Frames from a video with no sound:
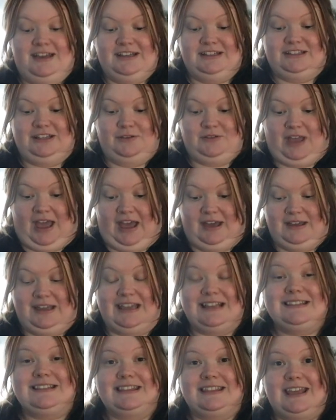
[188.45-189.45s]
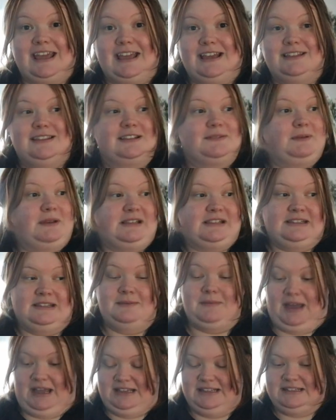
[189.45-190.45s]
so yeah, it's a thing. This place is
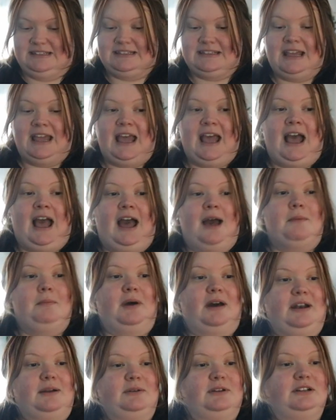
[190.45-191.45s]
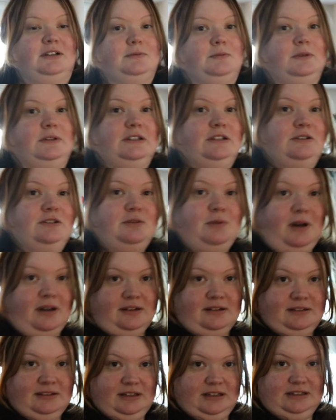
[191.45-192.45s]
a mess, but I'm gonna put YouTube
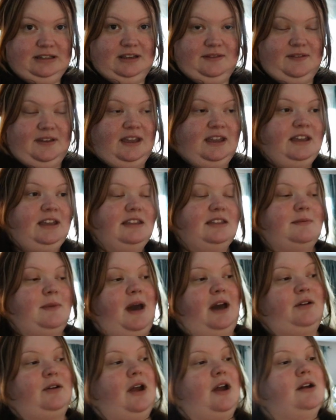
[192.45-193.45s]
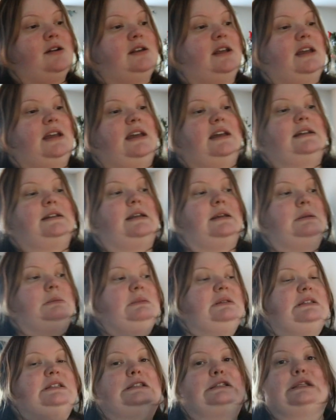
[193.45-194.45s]
on the TV in the background, and
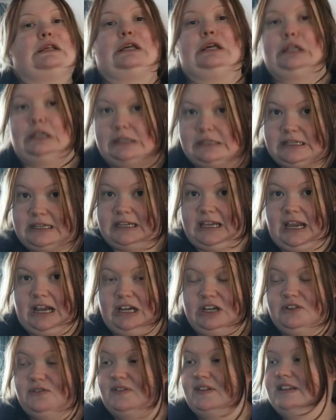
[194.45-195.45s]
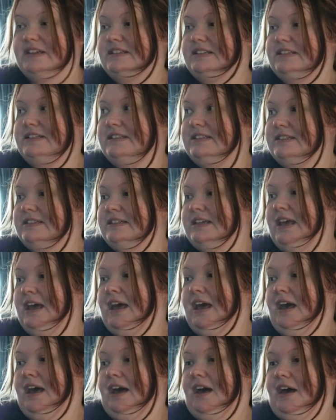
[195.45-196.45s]
I'm just gonna take care of it.
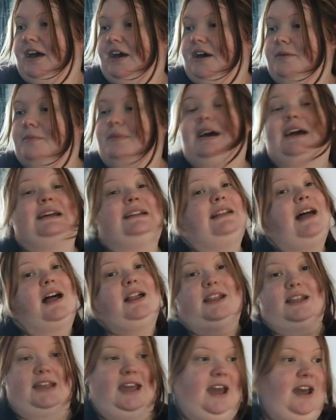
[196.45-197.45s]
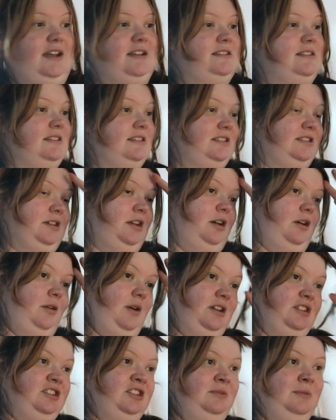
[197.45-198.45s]
I lollygagged, so
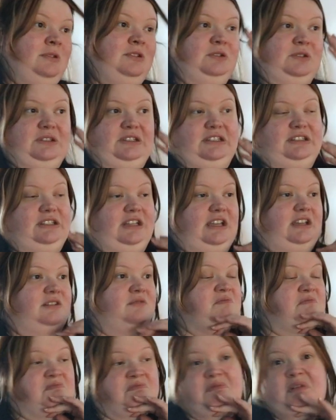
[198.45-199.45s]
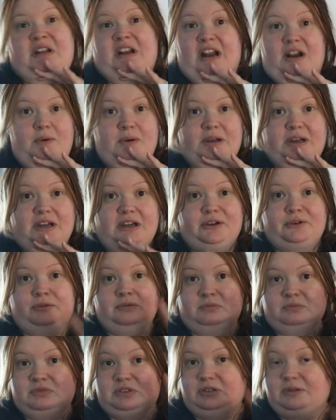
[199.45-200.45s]
I should have been doing this like an hour
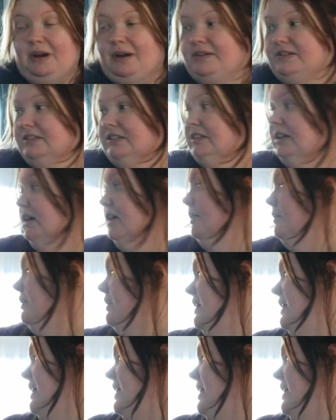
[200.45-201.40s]
ago, 2 hours ago.